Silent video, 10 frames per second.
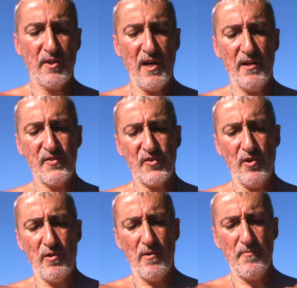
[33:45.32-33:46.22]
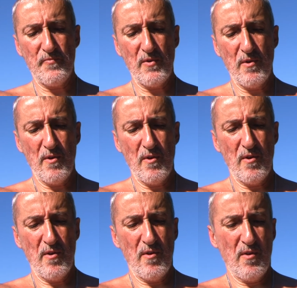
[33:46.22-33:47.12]
Okay, so
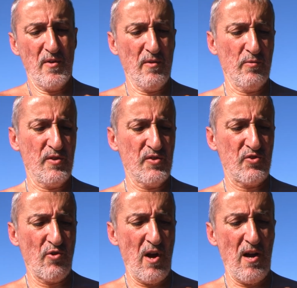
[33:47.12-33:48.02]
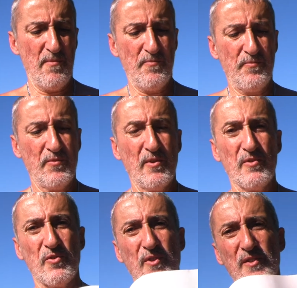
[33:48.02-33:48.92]
we'll just draw.
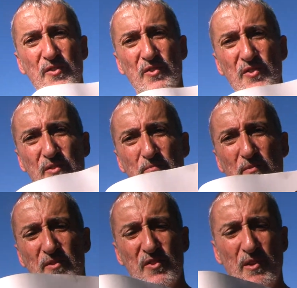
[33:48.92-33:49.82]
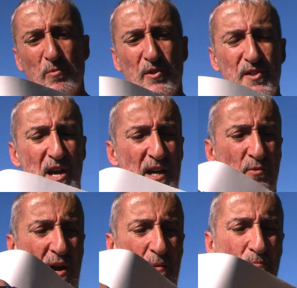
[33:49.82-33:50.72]
So this is a similar
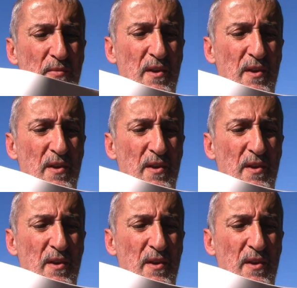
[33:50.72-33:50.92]
diagram